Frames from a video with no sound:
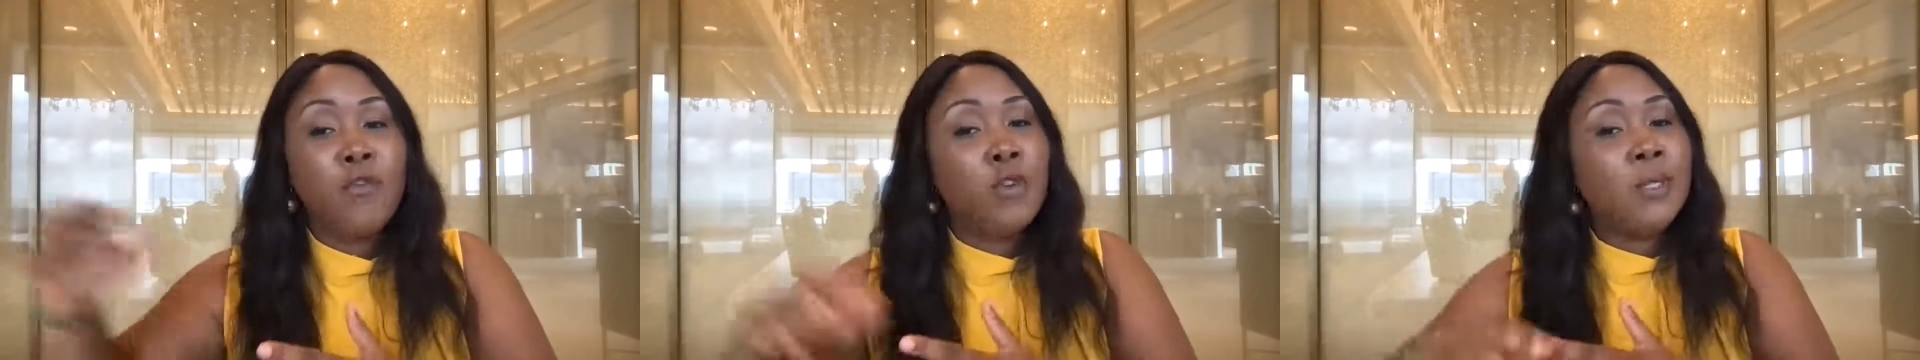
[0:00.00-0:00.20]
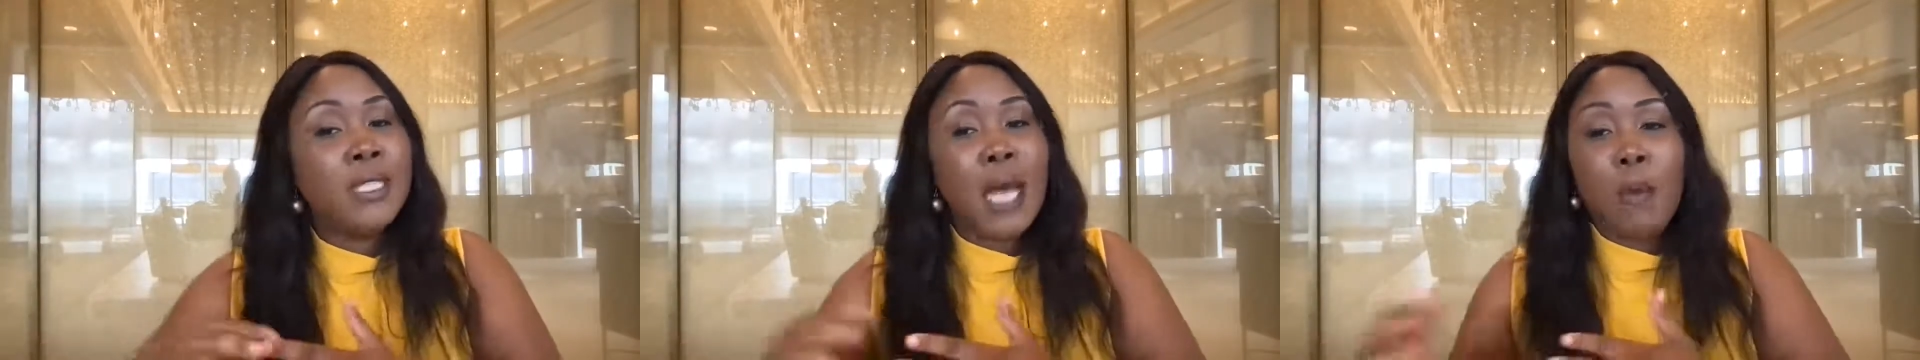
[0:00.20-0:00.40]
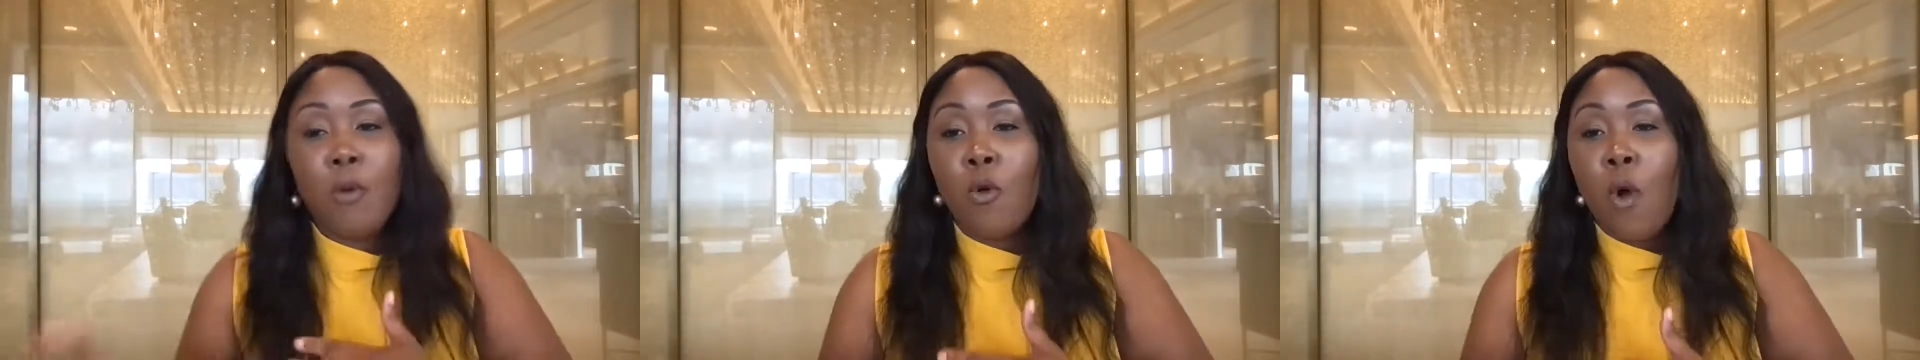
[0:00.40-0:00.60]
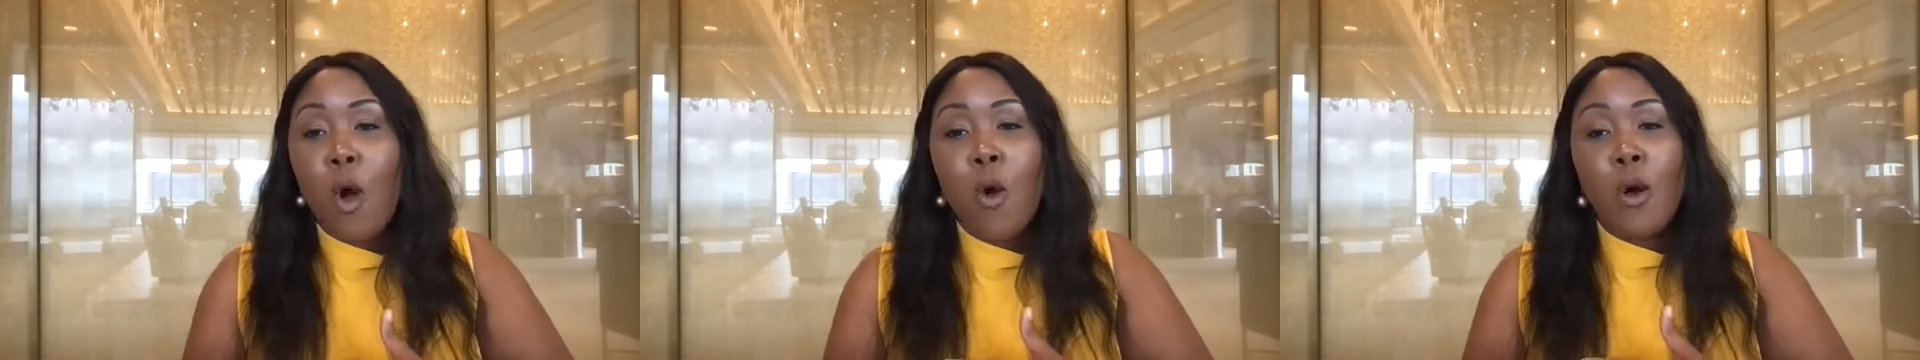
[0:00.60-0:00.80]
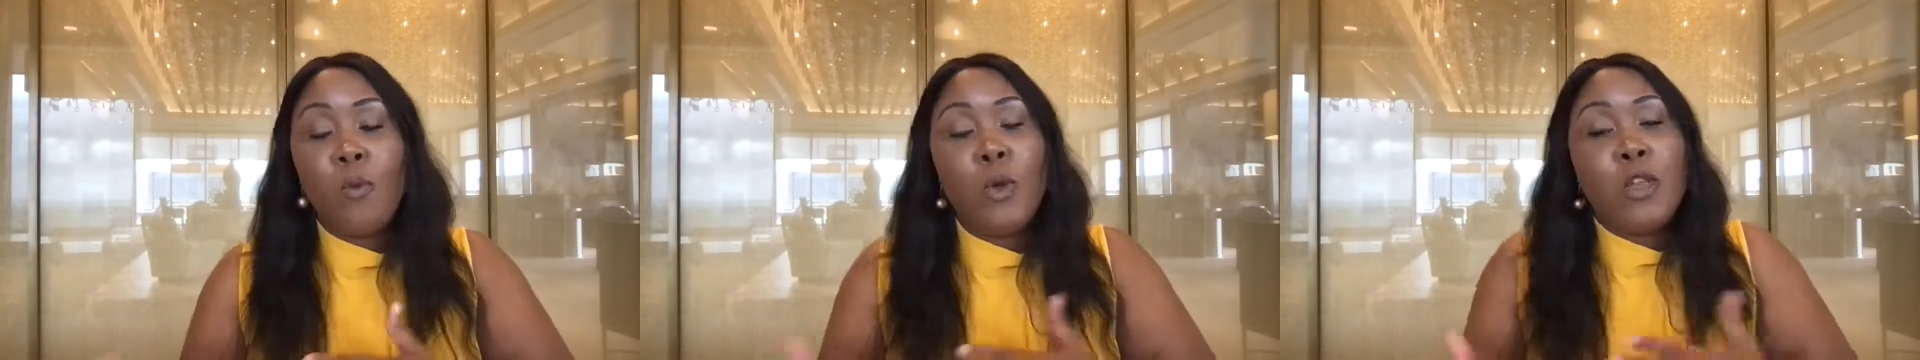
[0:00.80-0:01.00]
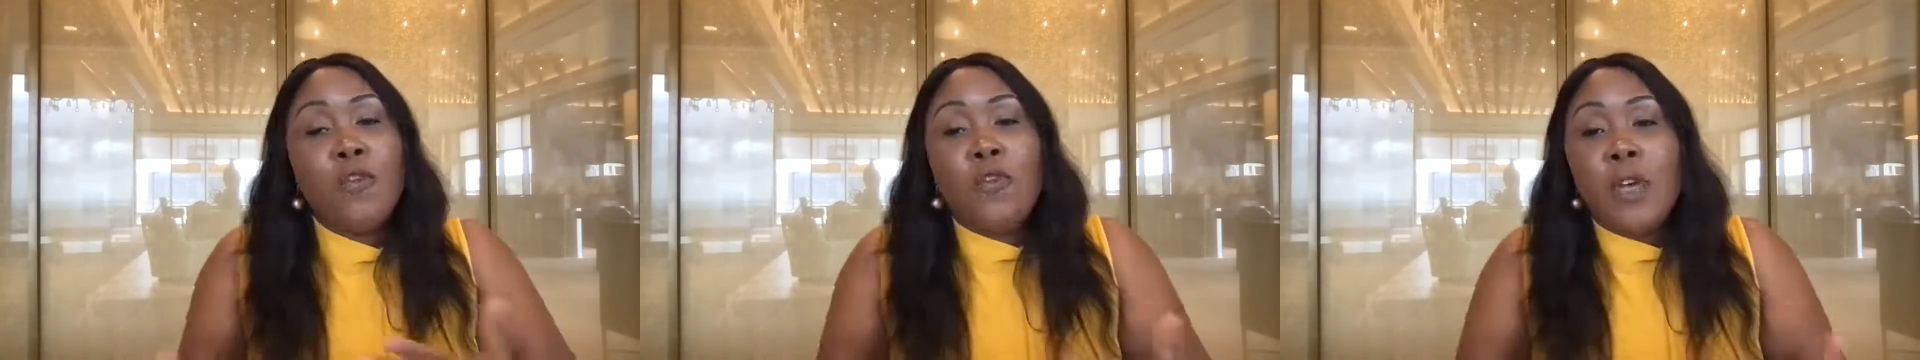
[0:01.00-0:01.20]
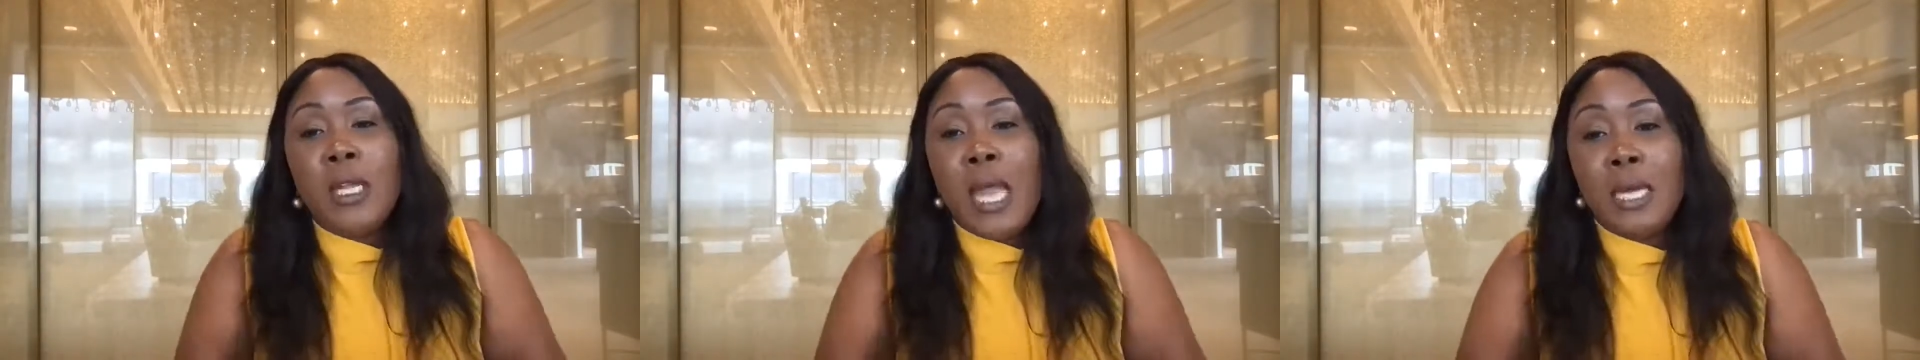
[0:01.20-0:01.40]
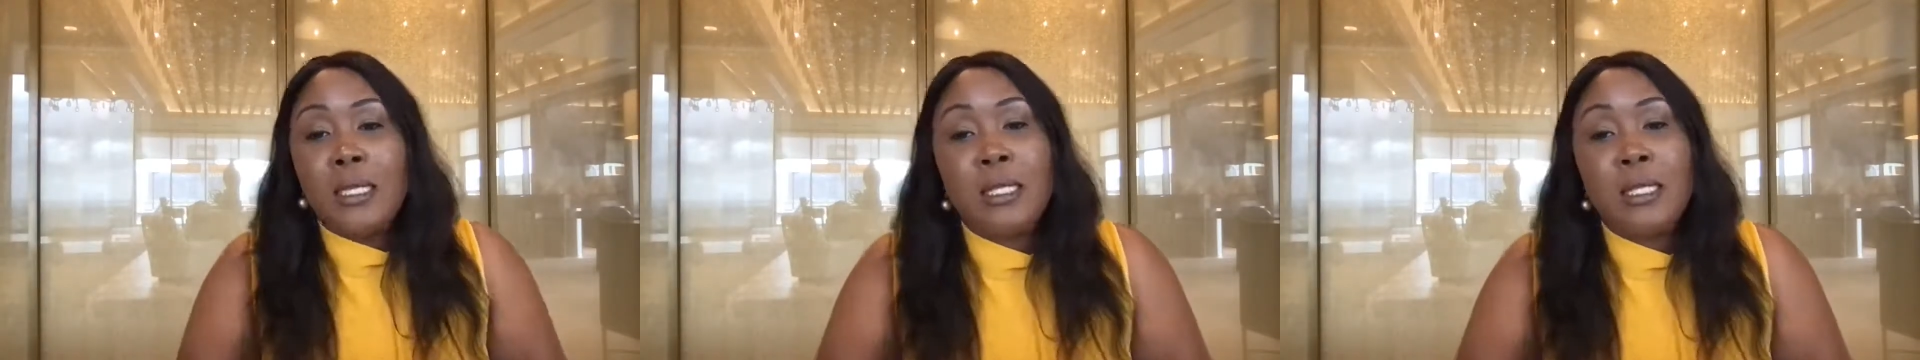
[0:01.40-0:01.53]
You stop growing when you feel like